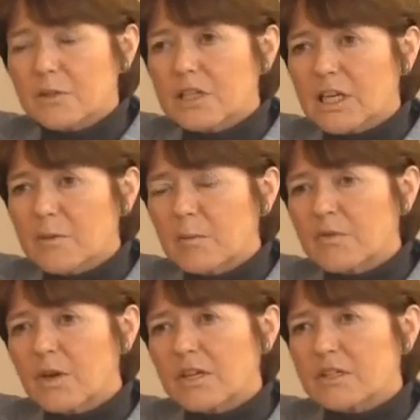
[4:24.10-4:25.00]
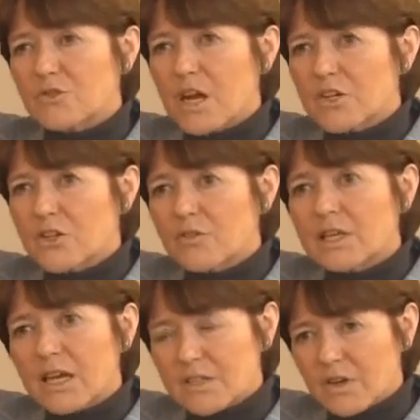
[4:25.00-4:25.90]
Yes, absolutely. I mean, we've had a strategy over
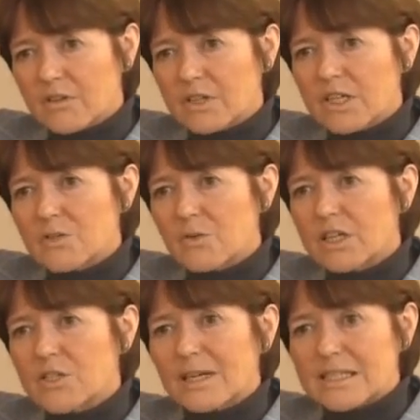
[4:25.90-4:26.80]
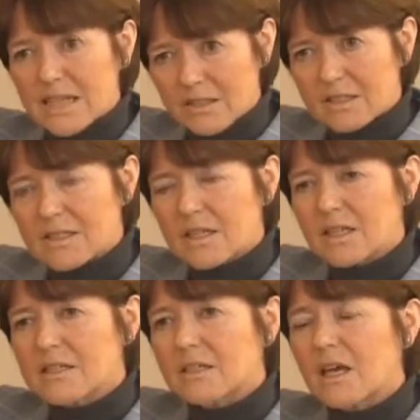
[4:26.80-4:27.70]
the last 5 years really to extend the
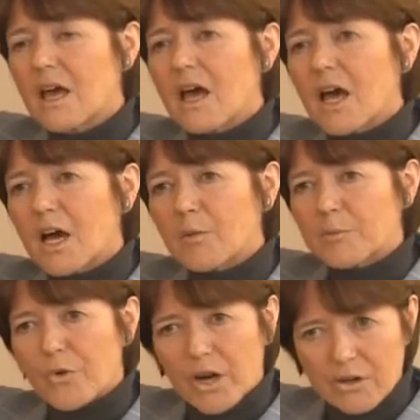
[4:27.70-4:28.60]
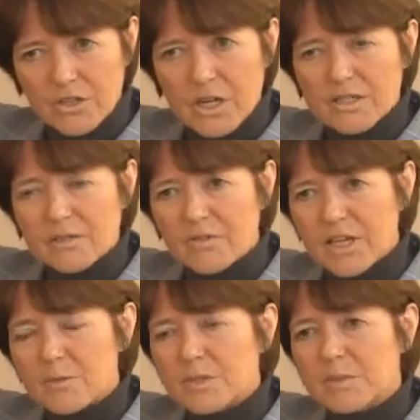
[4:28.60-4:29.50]
season. We've prioritised
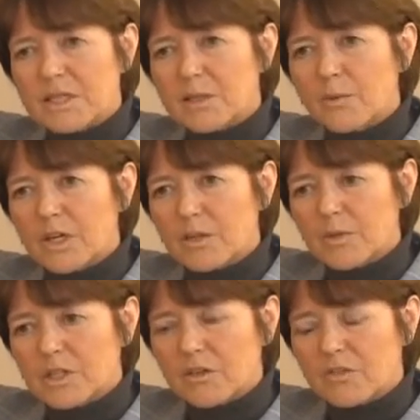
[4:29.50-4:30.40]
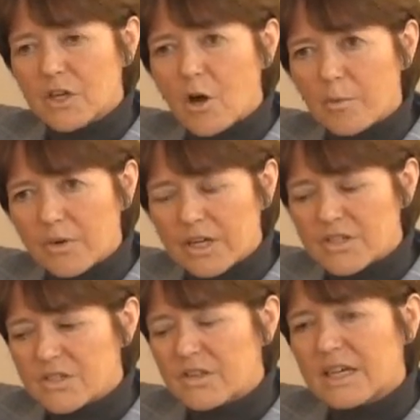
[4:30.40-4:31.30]
investment, particularly working with the
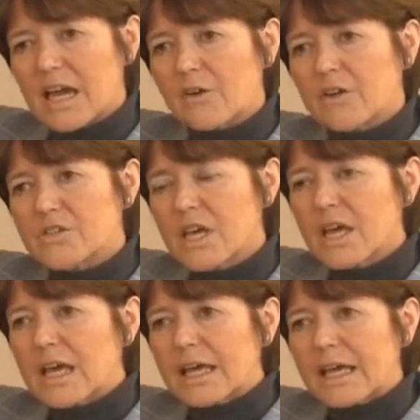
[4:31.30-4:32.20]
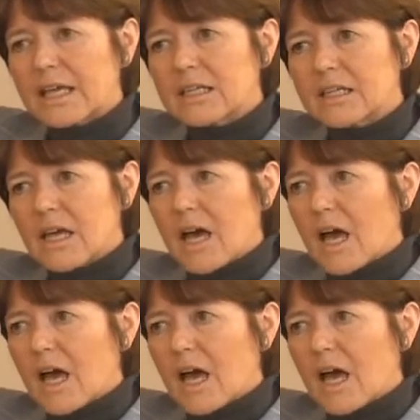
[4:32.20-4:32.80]
operators and the carriers in